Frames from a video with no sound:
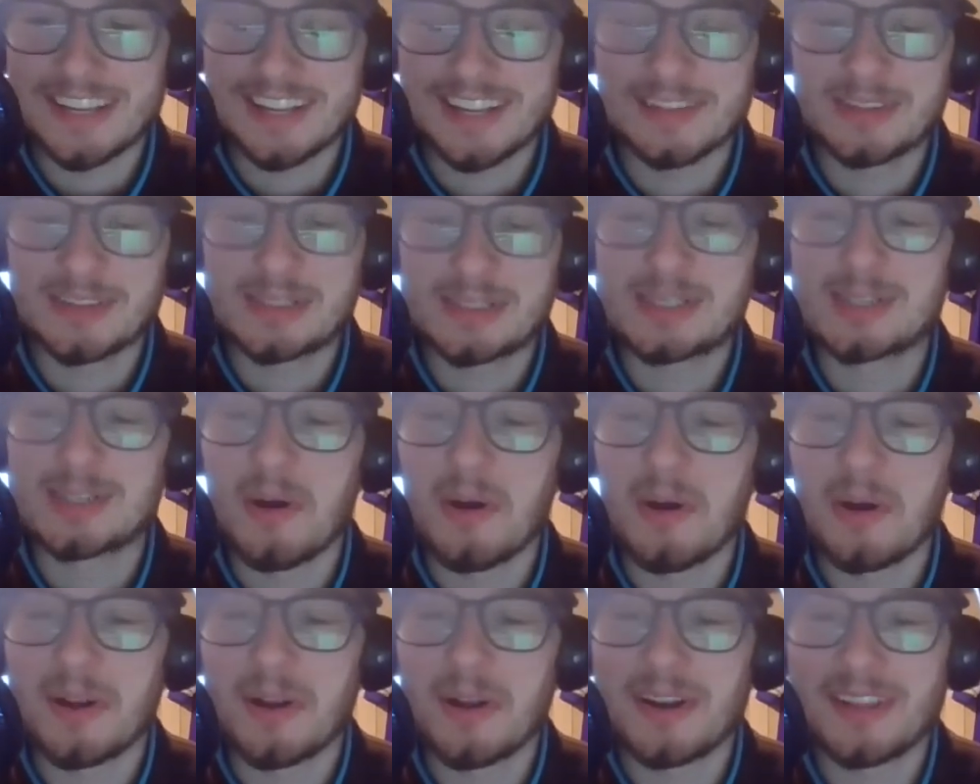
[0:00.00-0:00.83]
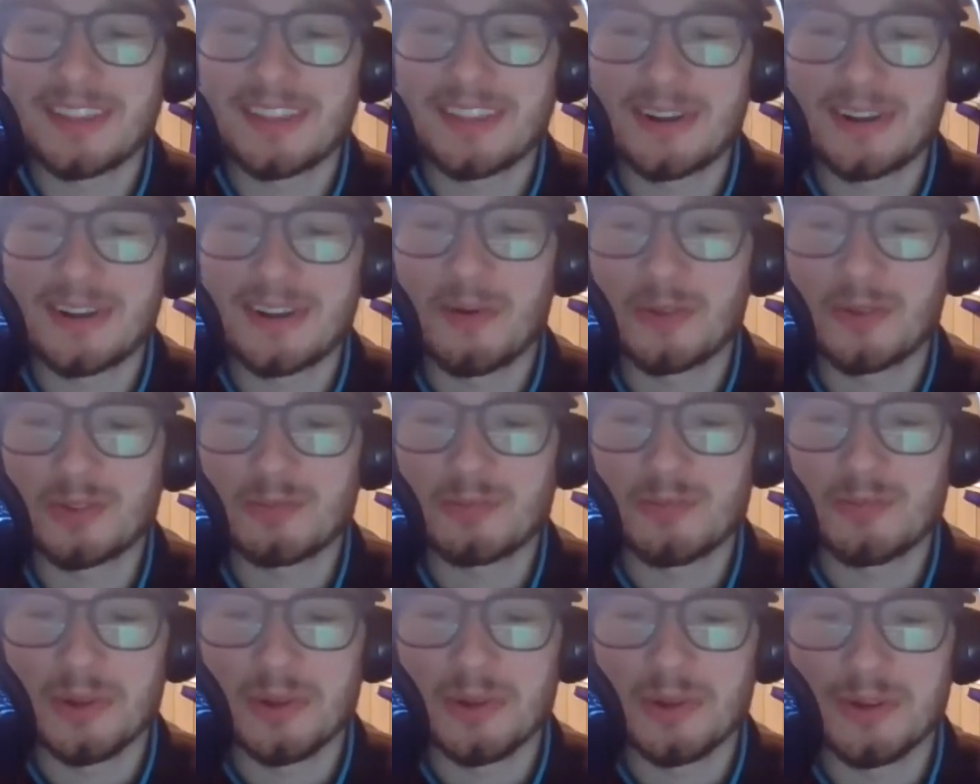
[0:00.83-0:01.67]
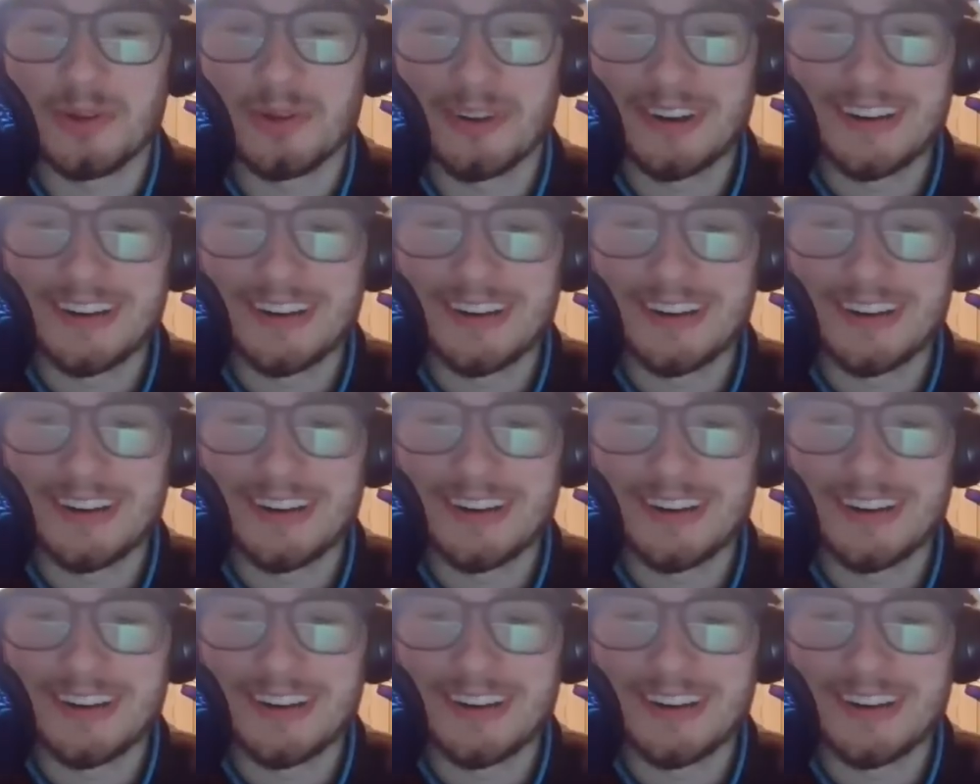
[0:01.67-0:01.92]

He looks so good in the Colts blue.